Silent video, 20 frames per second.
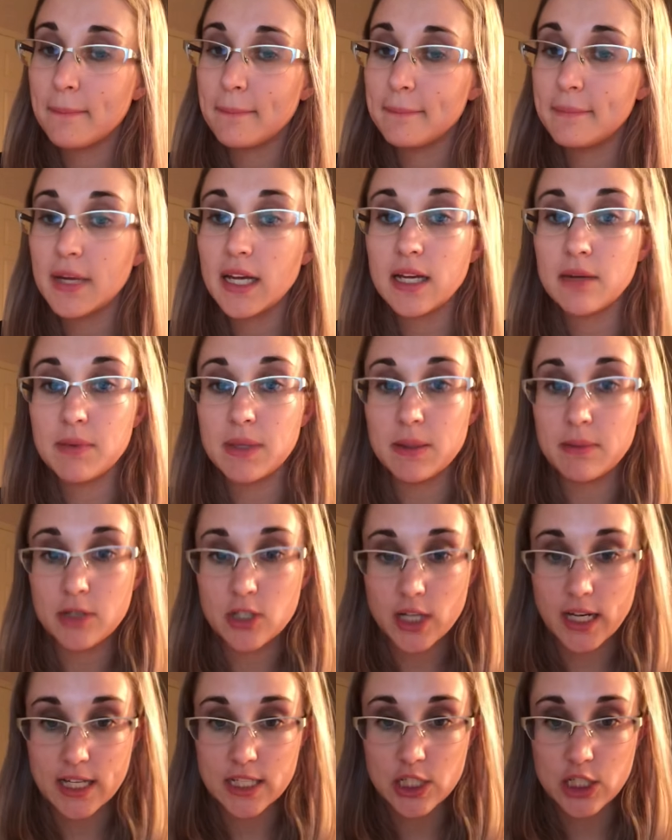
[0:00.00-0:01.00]
may be
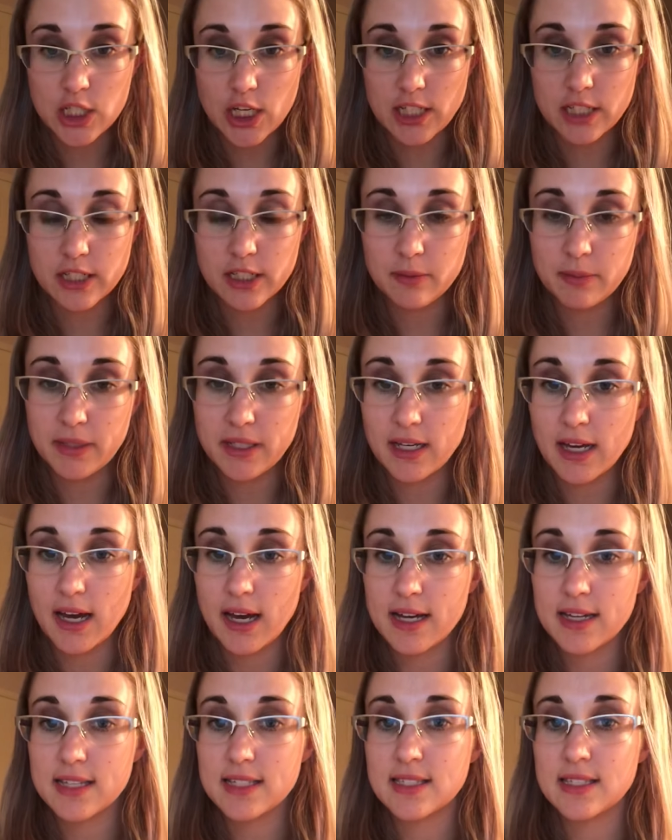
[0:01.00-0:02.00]
transgender
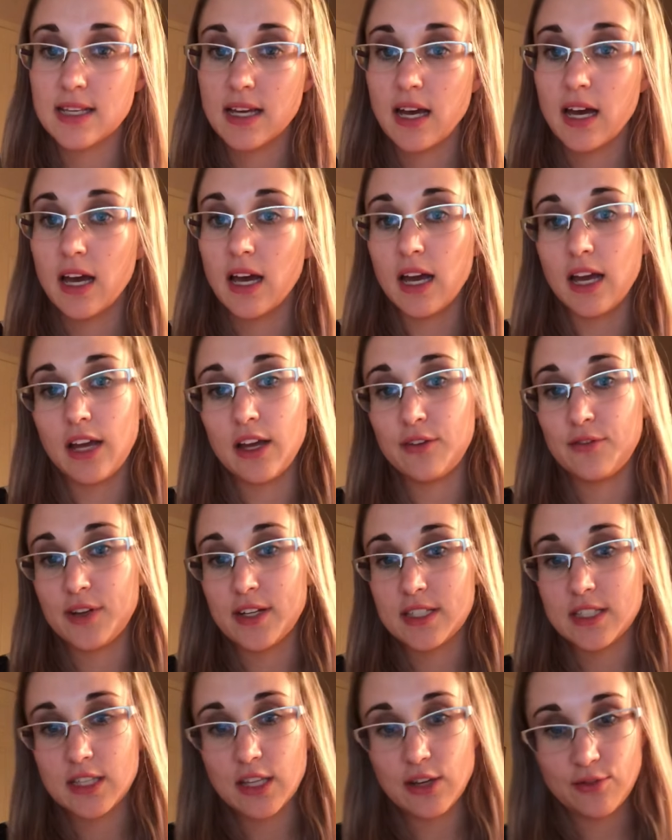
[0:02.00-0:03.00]
because if
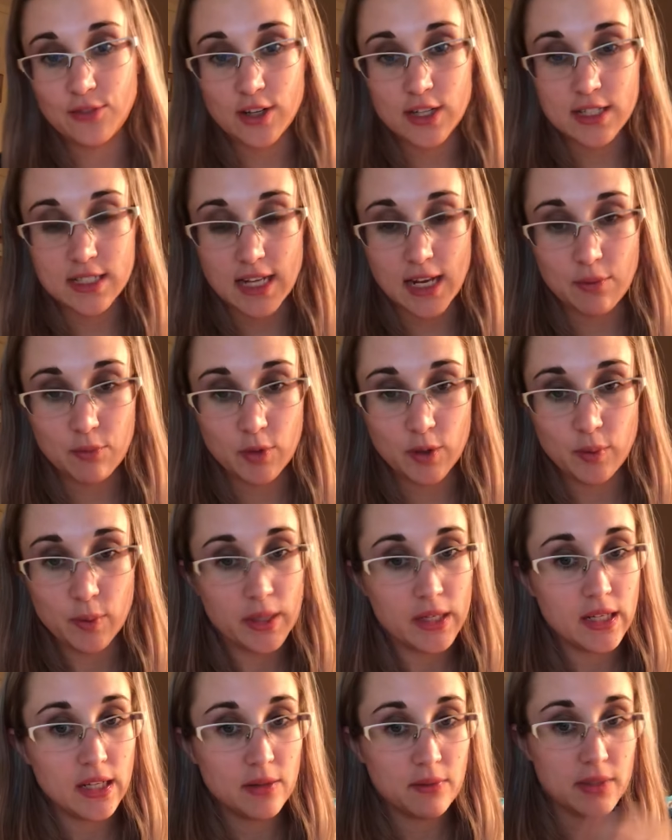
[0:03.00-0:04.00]
it's the first time we're
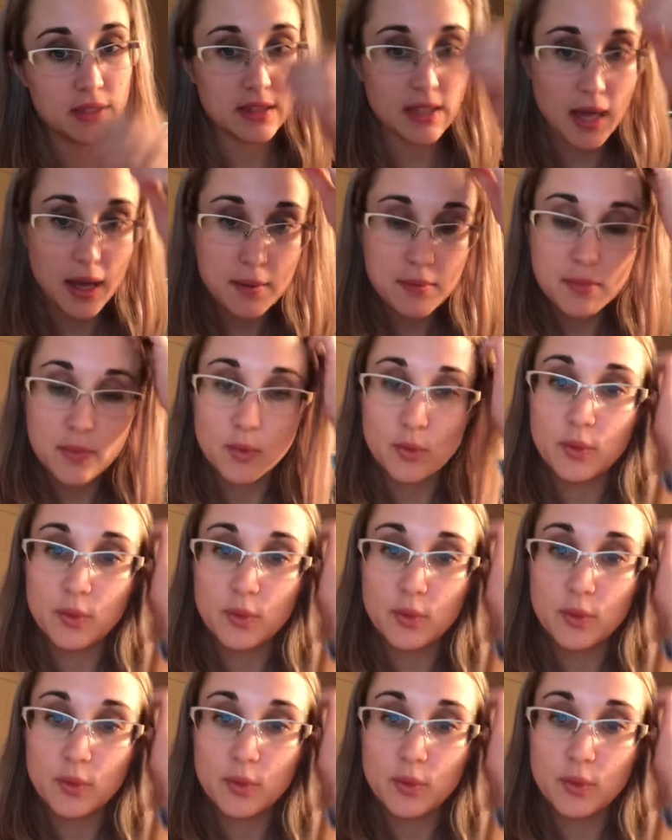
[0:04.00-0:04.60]
working with them,